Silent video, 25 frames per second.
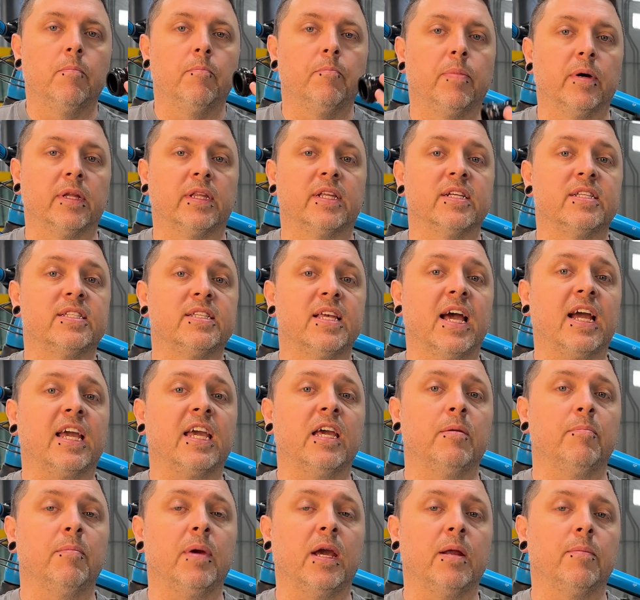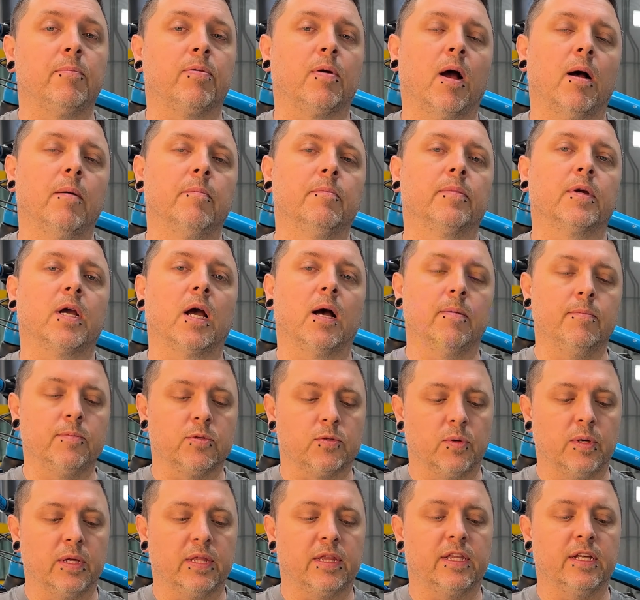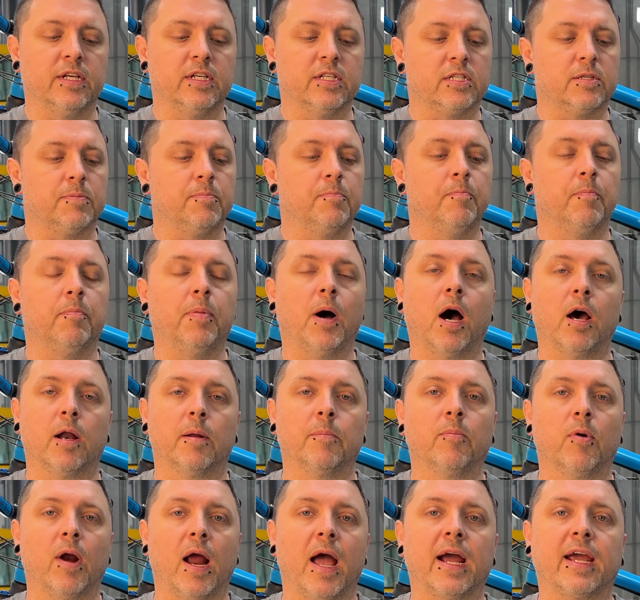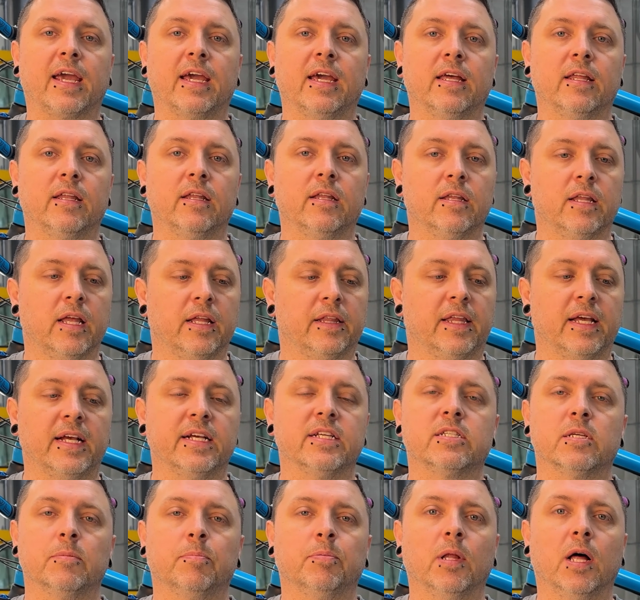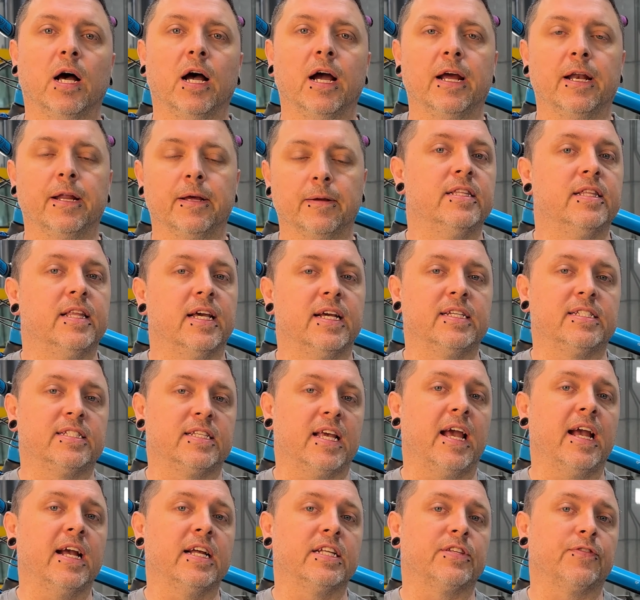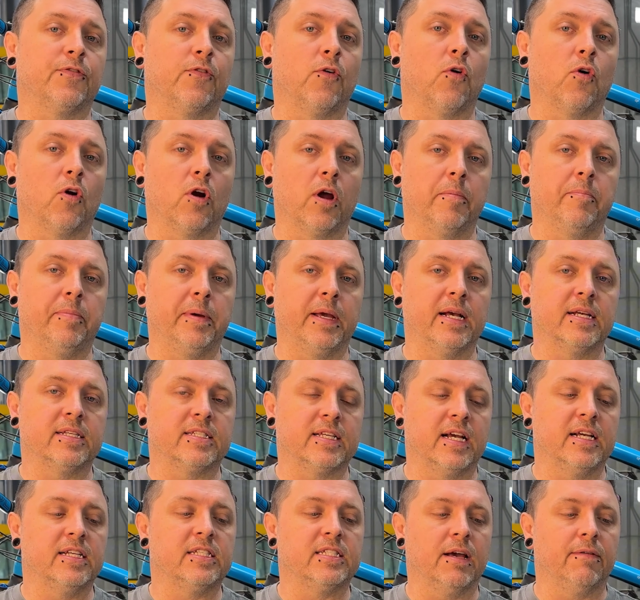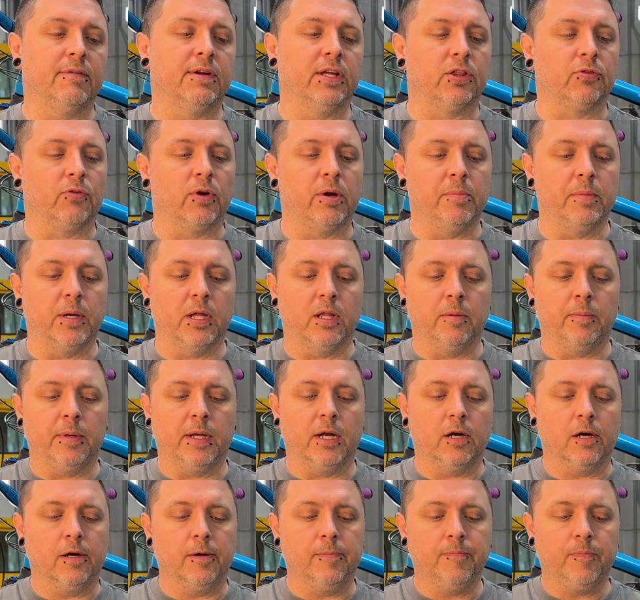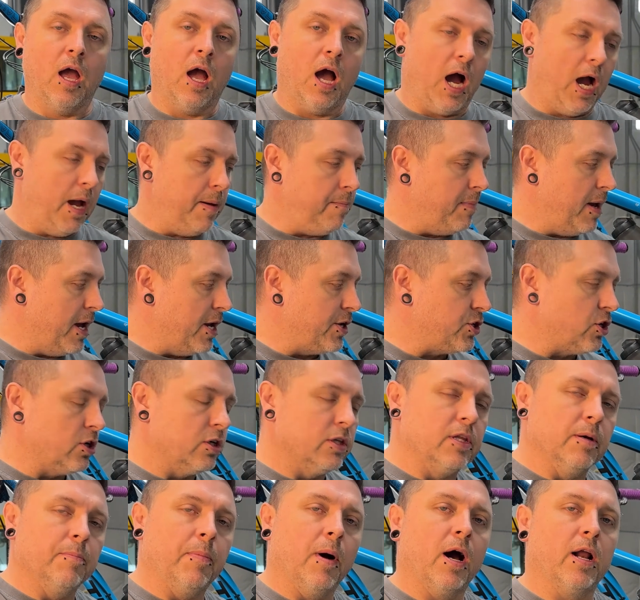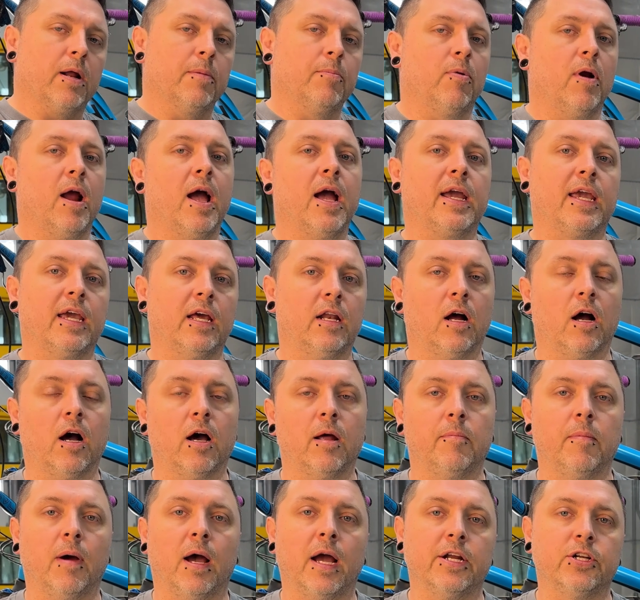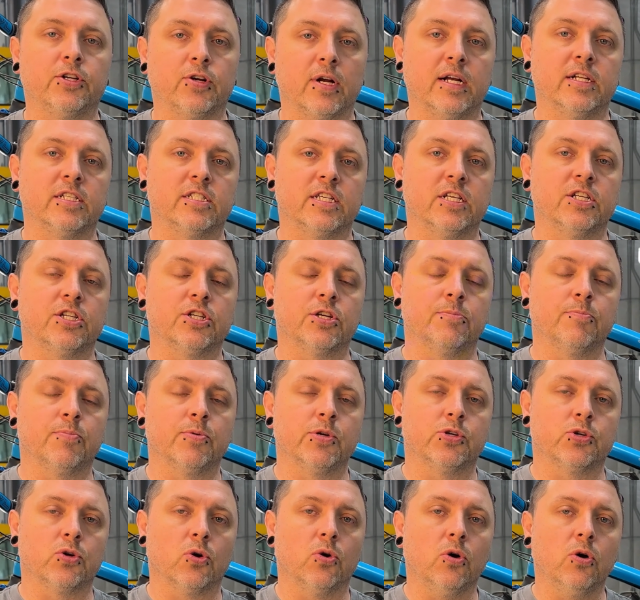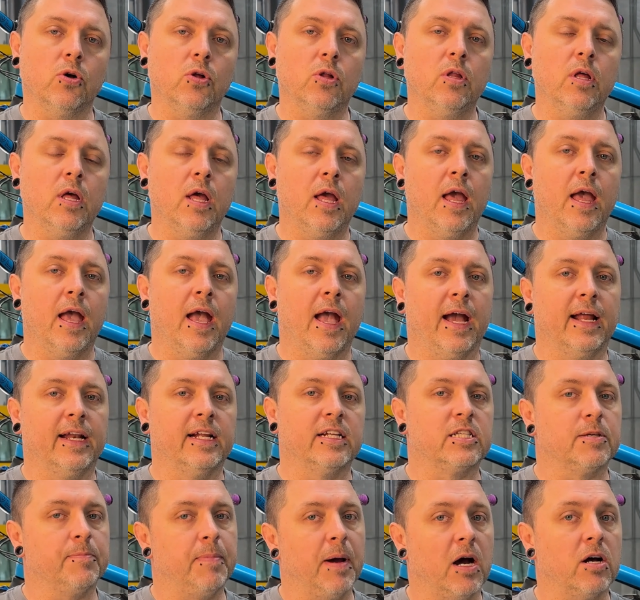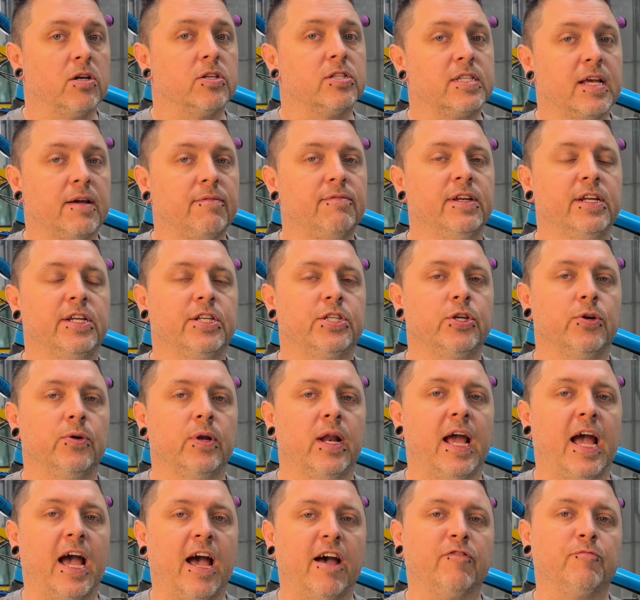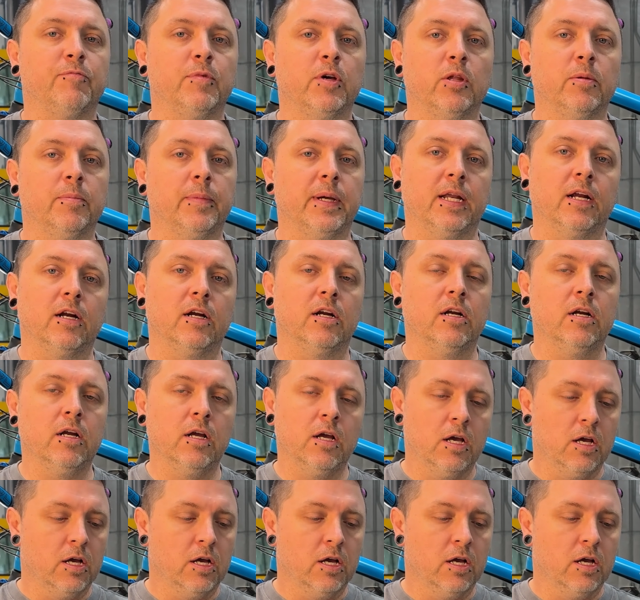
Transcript: But the second main problem comes with this bottom bracket that they supplied. They say it's for a BSA 73 millimeter. I measured the bottom bracket on my transition patrol and it's about 72.5 millimeter.